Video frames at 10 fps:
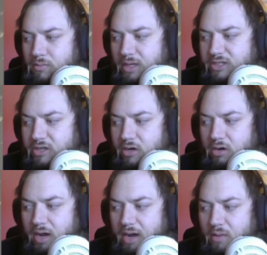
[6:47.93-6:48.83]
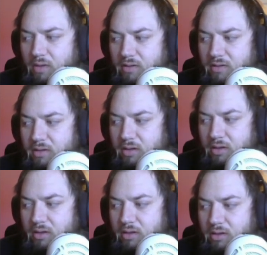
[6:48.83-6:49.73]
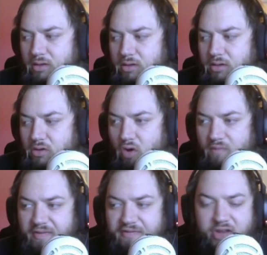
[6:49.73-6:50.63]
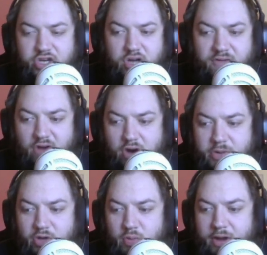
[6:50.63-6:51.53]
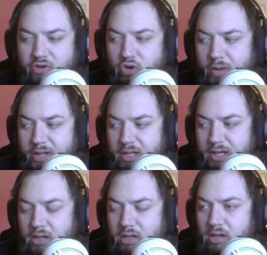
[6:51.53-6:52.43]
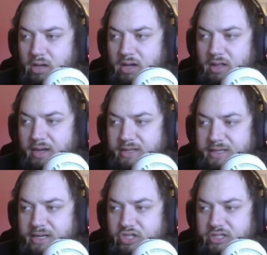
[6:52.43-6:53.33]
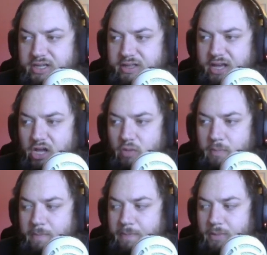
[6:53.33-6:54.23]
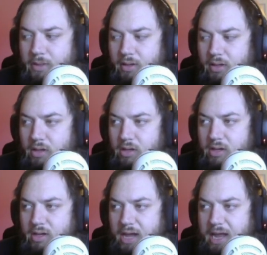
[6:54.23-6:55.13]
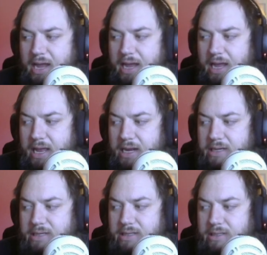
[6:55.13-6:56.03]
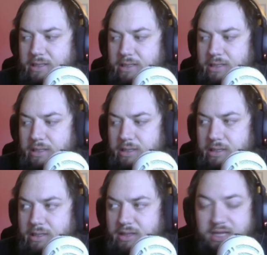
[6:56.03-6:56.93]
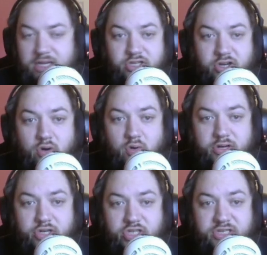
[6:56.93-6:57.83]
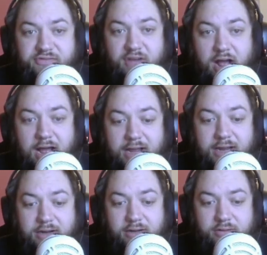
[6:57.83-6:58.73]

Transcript: So I will hopefully finish off Armadyl rather quickly. Uh, like I said, just need the helm and things are going just fine.